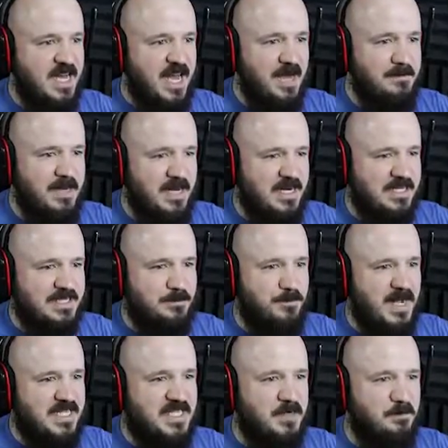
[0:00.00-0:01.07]
I'm not
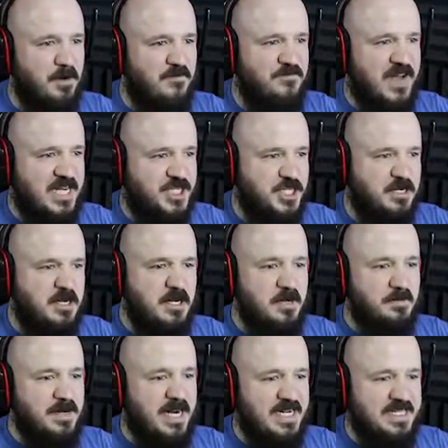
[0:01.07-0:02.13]
expecting perfection,
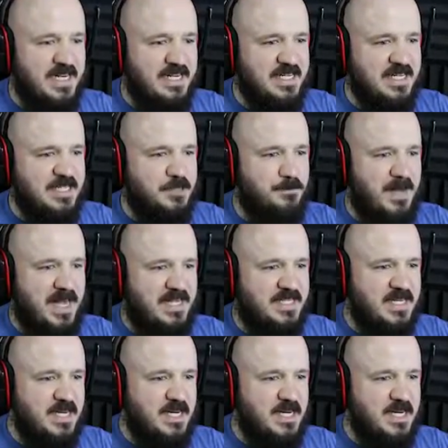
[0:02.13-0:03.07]
but I didn't expect